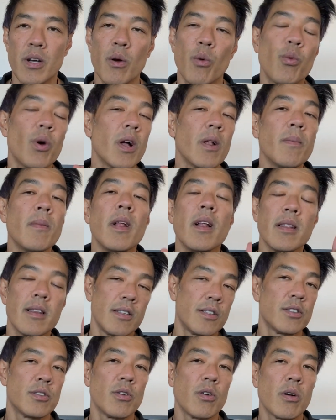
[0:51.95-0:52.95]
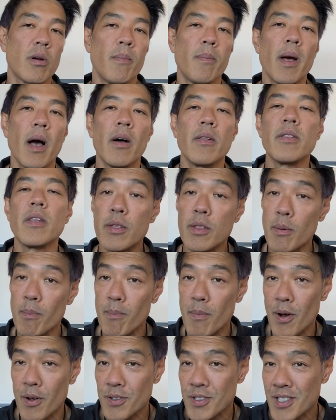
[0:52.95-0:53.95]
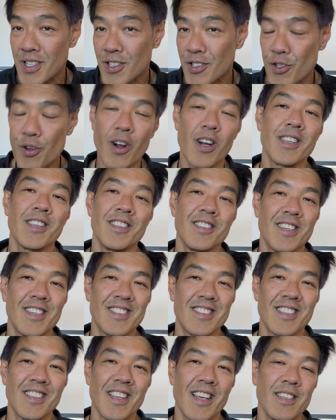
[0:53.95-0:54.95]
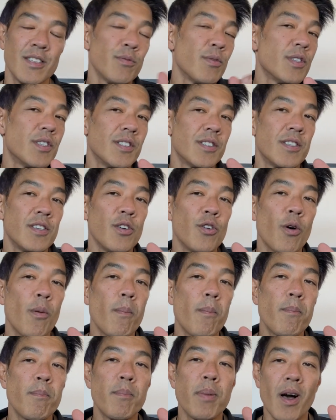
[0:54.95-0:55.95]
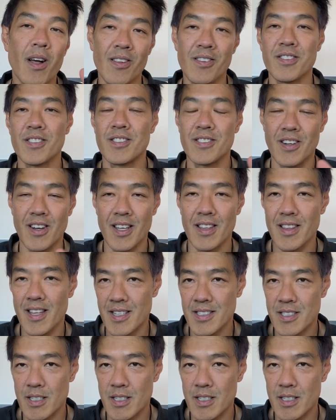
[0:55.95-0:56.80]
Well, let's talk about the most tried and tested laser, which is your pulse dye laser.